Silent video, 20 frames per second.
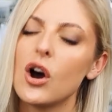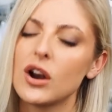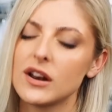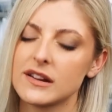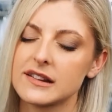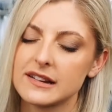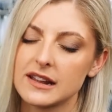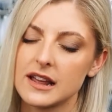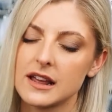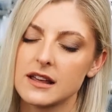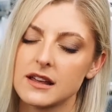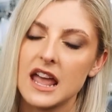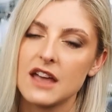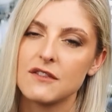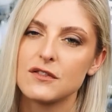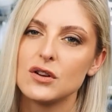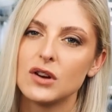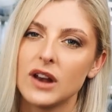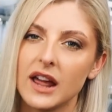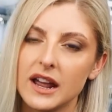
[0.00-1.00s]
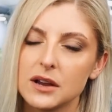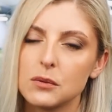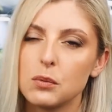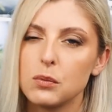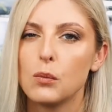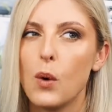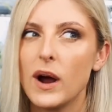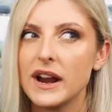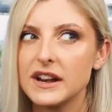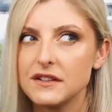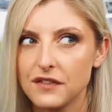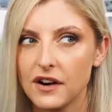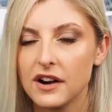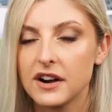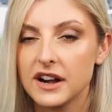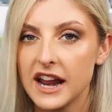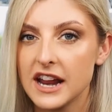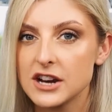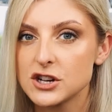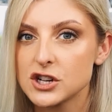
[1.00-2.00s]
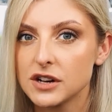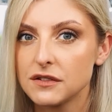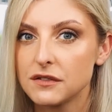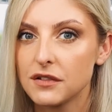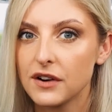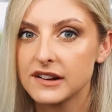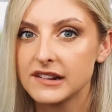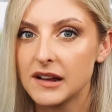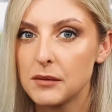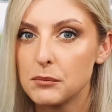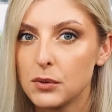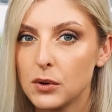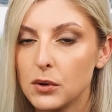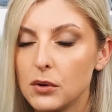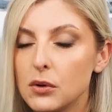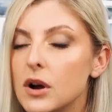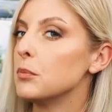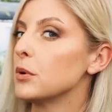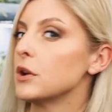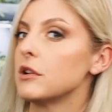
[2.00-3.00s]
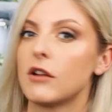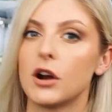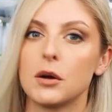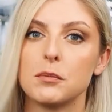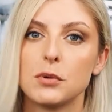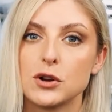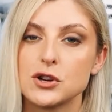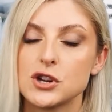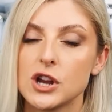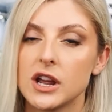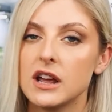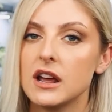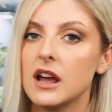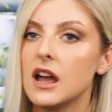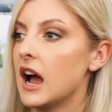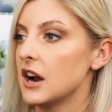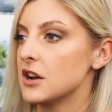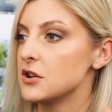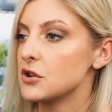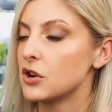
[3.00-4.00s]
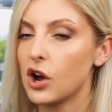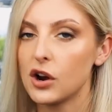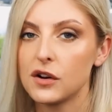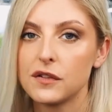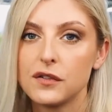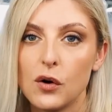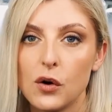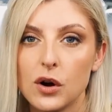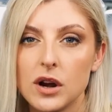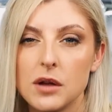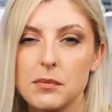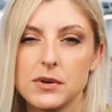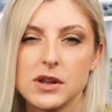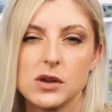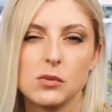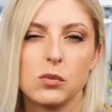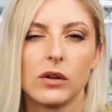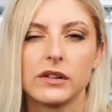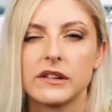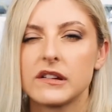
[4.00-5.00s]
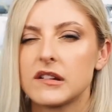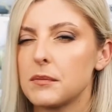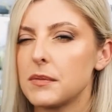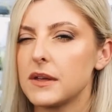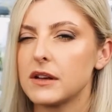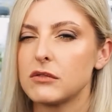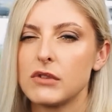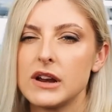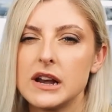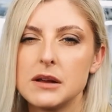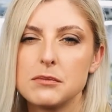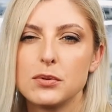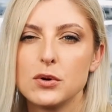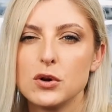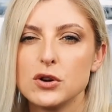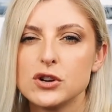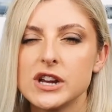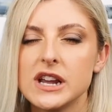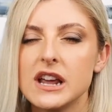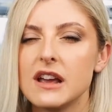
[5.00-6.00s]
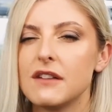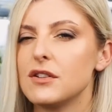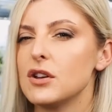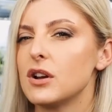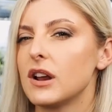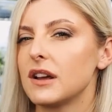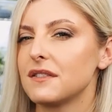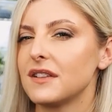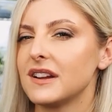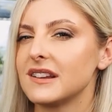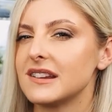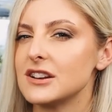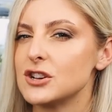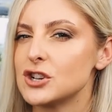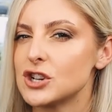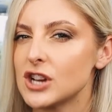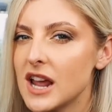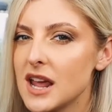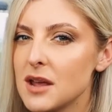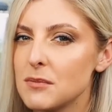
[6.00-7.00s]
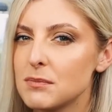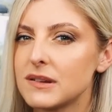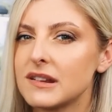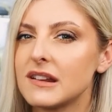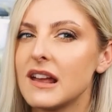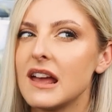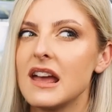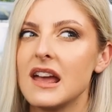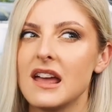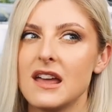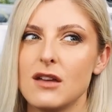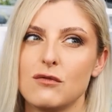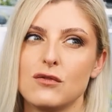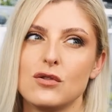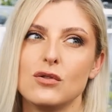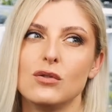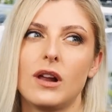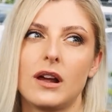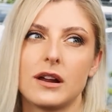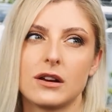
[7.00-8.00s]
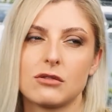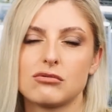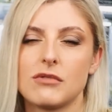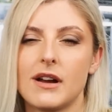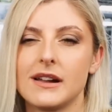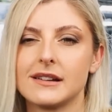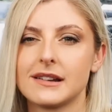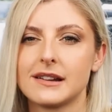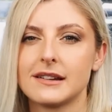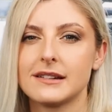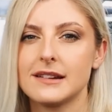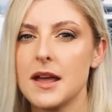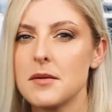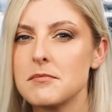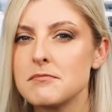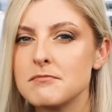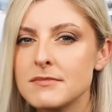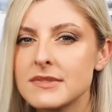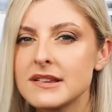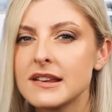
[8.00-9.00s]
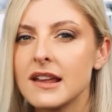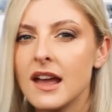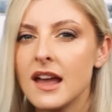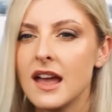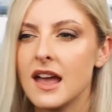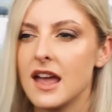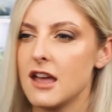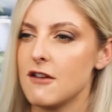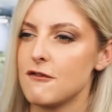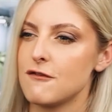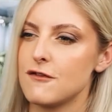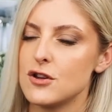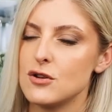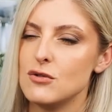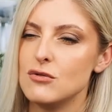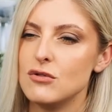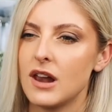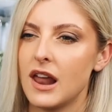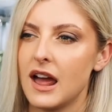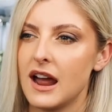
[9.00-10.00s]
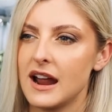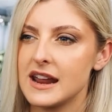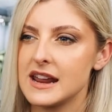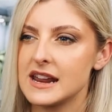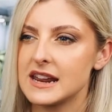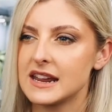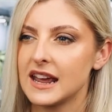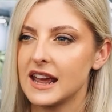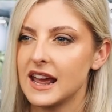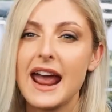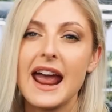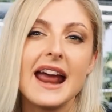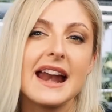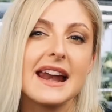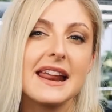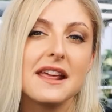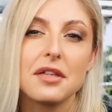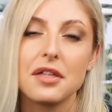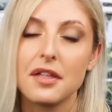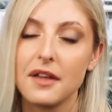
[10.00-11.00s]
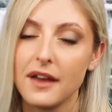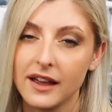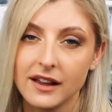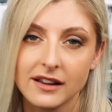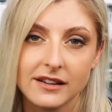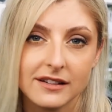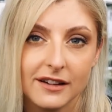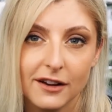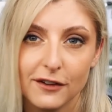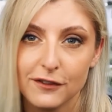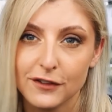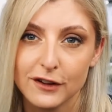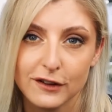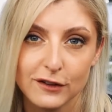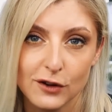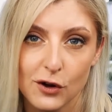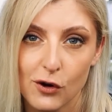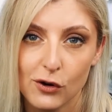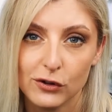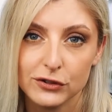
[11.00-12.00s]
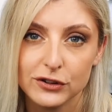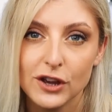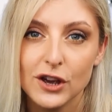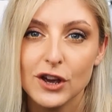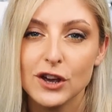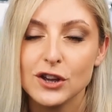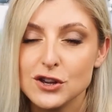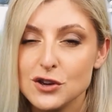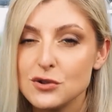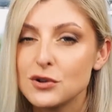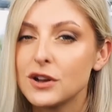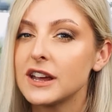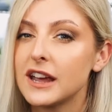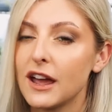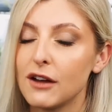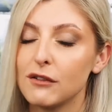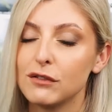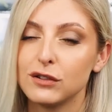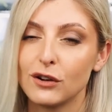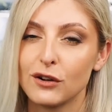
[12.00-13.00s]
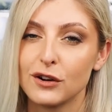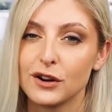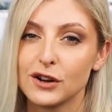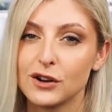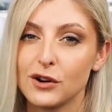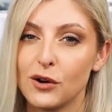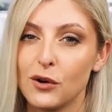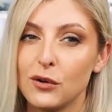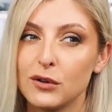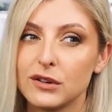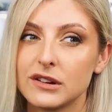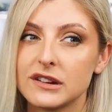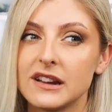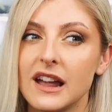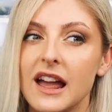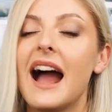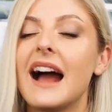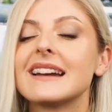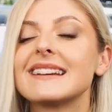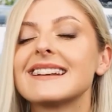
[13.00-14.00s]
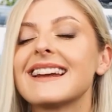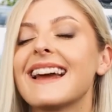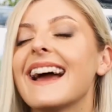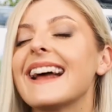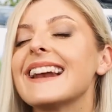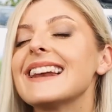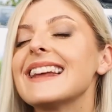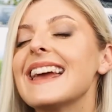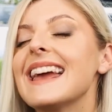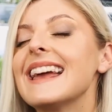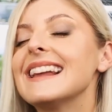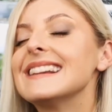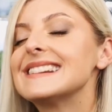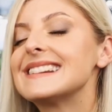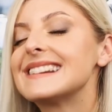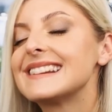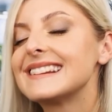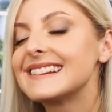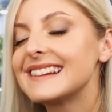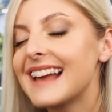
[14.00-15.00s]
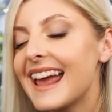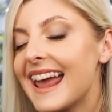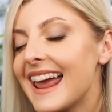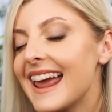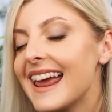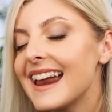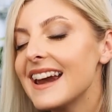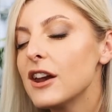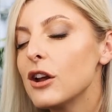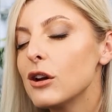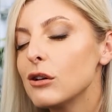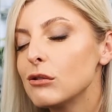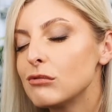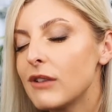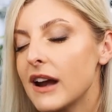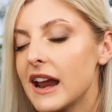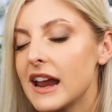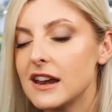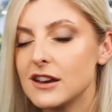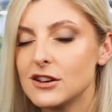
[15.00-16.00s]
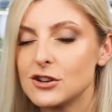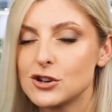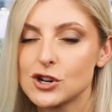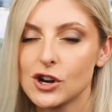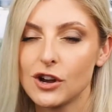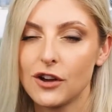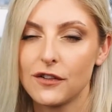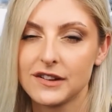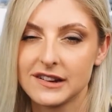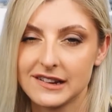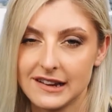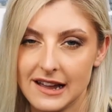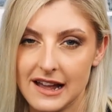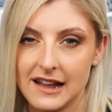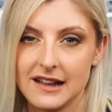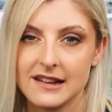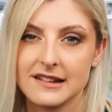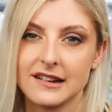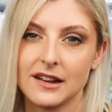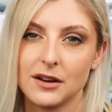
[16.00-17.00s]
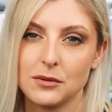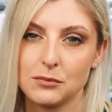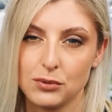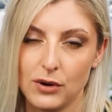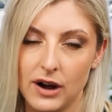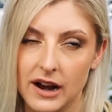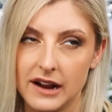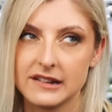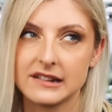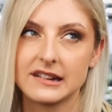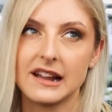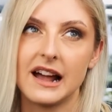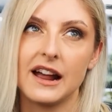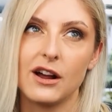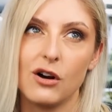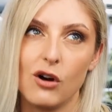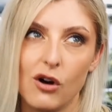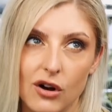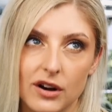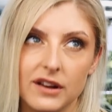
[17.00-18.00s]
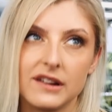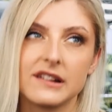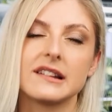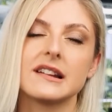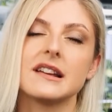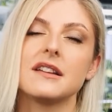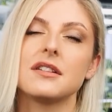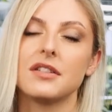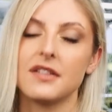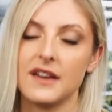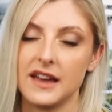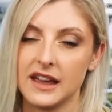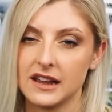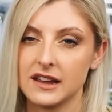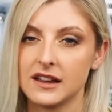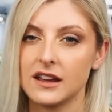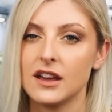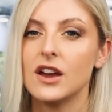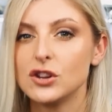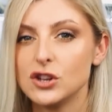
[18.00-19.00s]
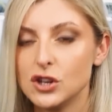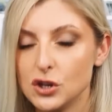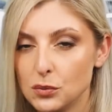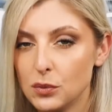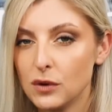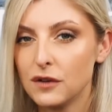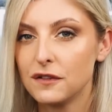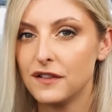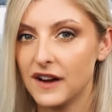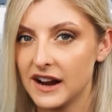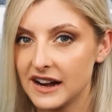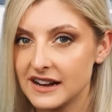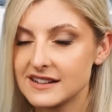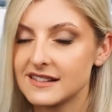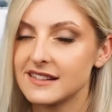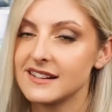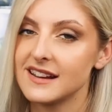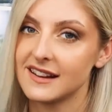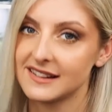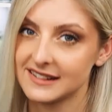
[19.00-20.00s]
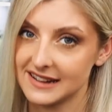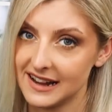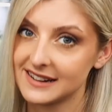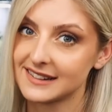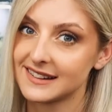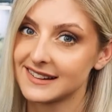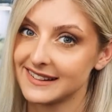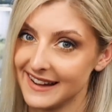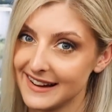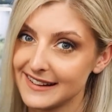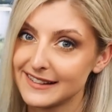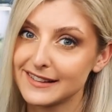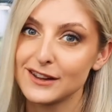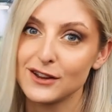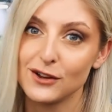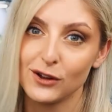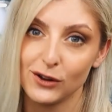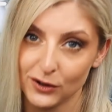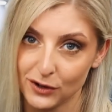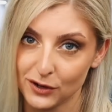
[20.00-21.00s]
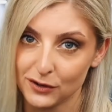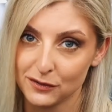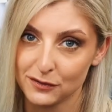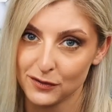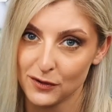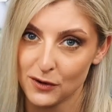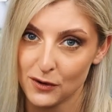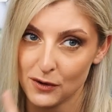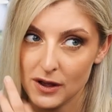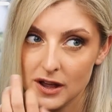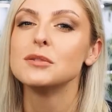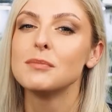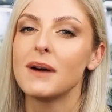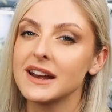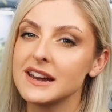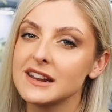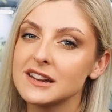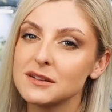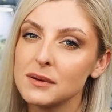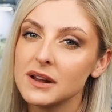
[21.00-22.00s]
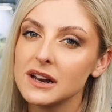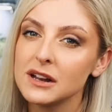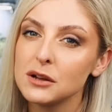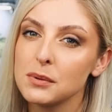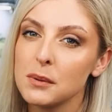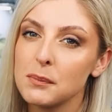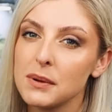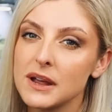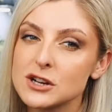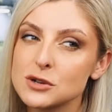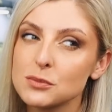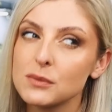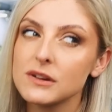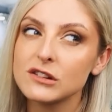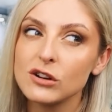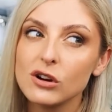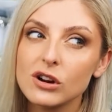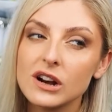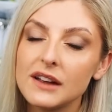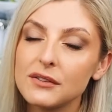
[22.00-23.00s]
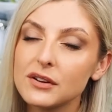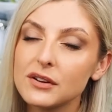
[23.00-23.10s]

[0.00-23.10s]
Honestly, if you like white variegation, for example, but you're on a budget and you can't afford it, but you want something really bougie, if you like fancy shapes, if you like red stems, if you like anything of the sort, you can get Florida Ghost at an insane range of size and price. I honestly think you will find the exact size that you're looking for. You might need to be a little bit patient with stock